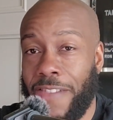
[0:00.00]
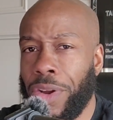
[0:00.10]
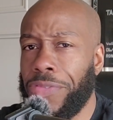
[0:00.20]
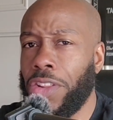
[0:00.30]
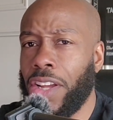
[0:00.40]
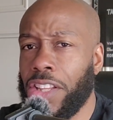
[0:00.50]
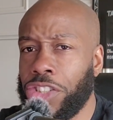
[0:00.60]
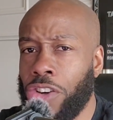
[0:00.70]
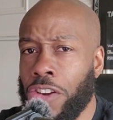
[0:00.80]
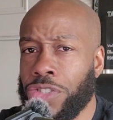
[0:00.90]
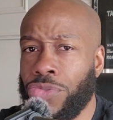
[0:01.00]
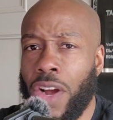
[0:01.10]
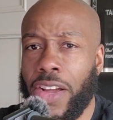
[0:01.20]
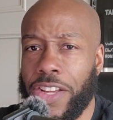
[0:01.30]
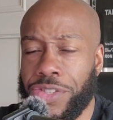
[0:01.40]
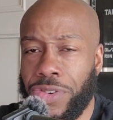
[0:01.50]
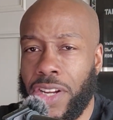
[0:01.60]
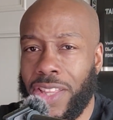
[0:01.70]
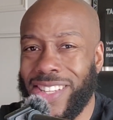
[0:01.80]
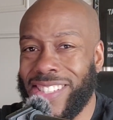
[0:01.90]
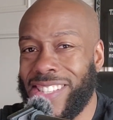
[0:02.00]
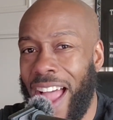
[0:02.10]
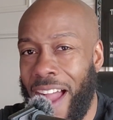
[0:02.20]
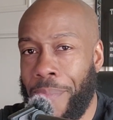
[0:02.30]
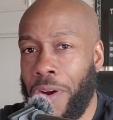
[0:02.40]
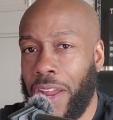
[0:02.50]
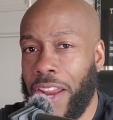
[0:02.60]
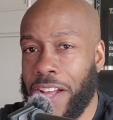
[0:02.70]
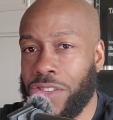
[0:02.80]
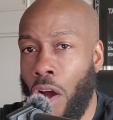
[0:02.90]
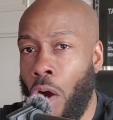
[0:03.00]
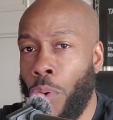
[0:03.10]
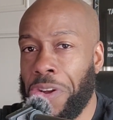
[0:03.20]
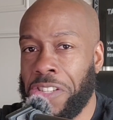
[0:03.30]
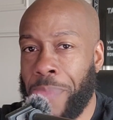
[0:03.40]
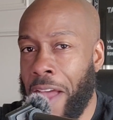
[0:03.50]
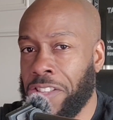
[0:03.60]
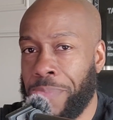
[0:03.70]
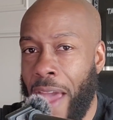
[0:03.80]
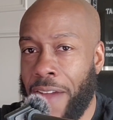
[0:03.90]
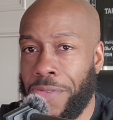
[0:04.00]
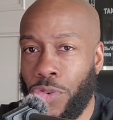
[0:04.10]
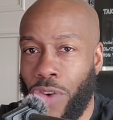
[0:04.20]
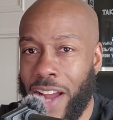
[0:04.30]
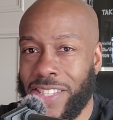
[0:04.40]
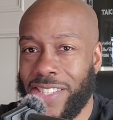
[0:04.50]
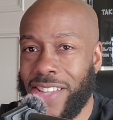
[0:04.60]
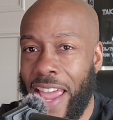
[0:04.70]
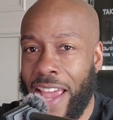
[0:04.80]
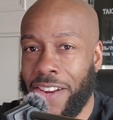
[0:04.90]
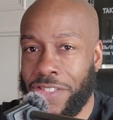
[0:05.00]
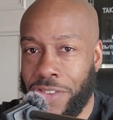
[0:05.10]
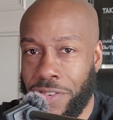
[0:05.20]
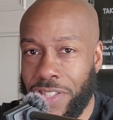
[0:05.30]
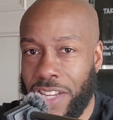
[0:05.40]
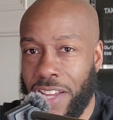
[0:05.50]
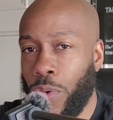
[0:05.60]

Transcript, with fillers: But if you look at the charts throughout history, the stock market has always bounced back from crisis and uncertainty,